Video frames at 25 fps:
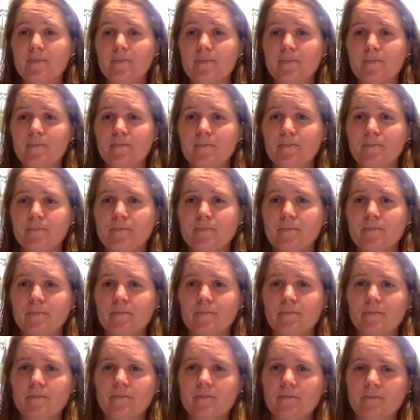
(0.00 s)

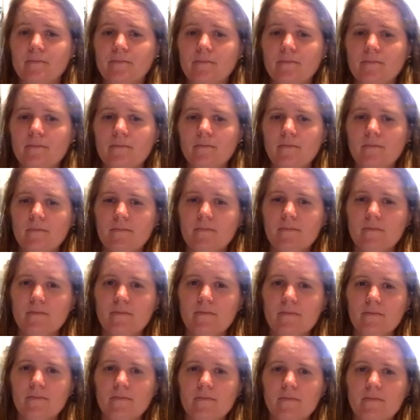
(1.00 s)

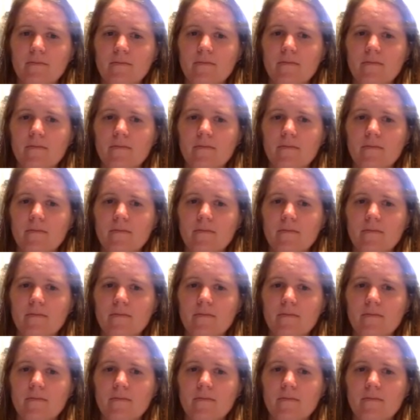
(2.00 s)
[no speech]